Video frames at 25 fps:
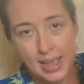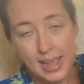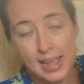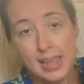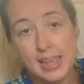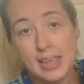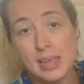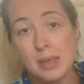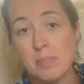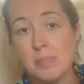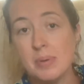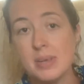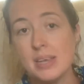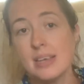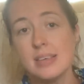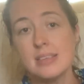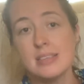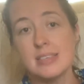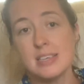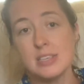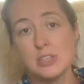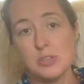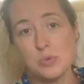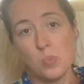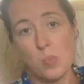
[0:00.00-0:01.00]
and because
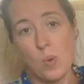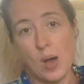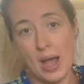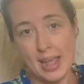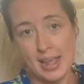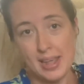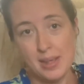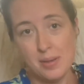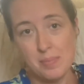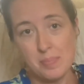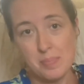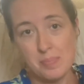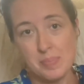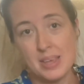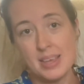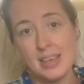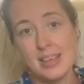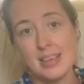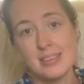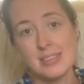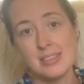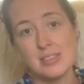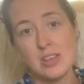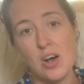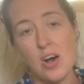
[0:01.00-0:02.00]
it's white,
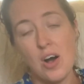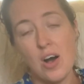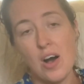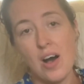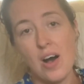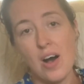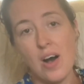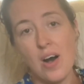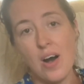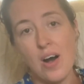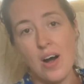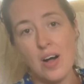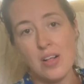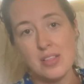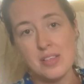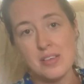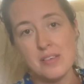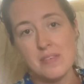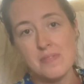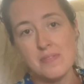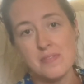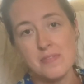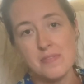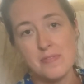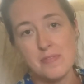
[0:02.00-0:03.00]
because all of
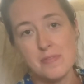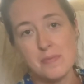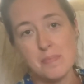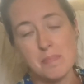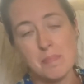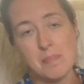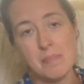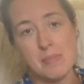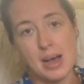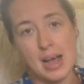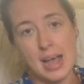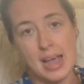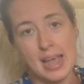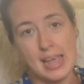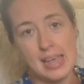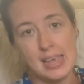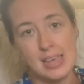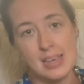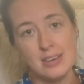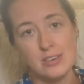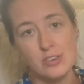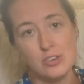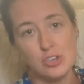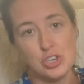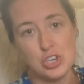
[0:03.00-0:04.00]
my
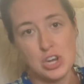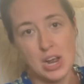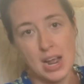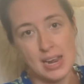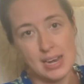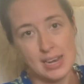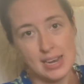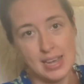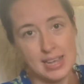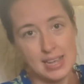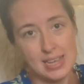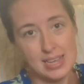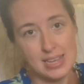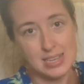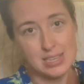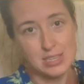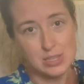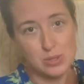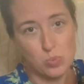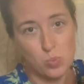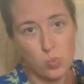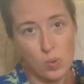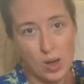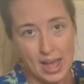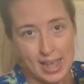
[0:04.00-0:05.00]
china is
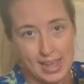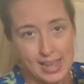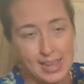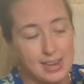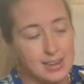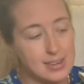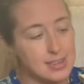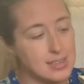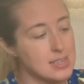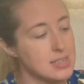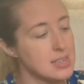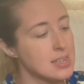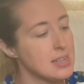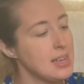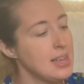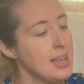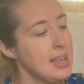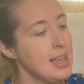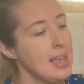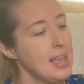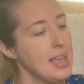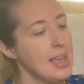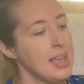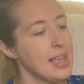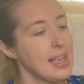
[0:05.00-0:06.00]
white.
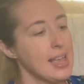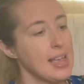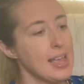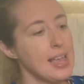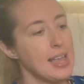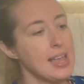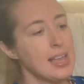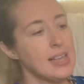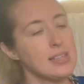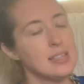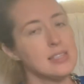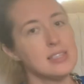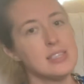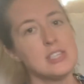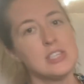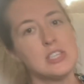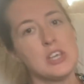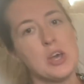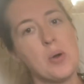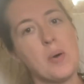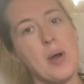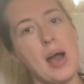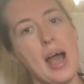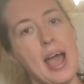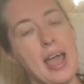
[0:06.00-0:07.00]
And
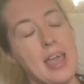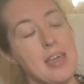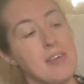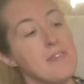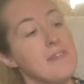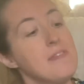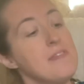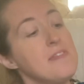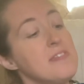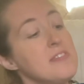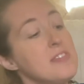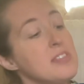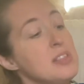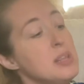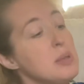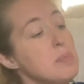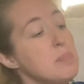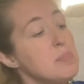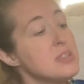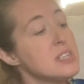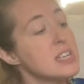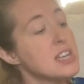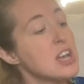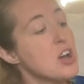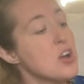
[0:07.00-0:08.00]
so I
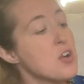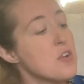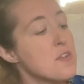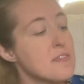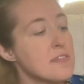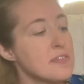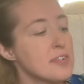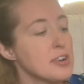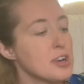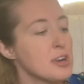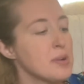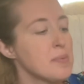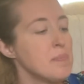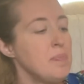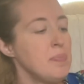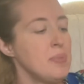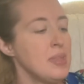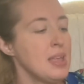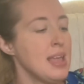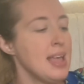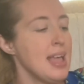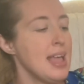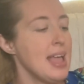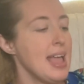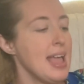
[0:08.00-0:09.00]
flipped it over,
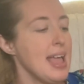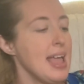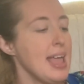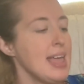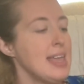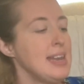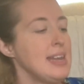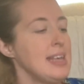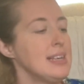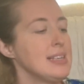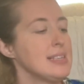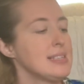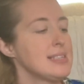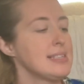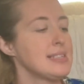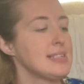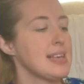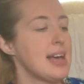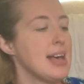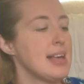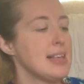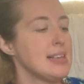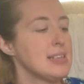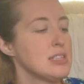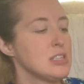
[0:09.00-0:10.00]
and it
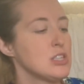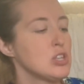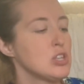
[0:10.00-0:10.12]
says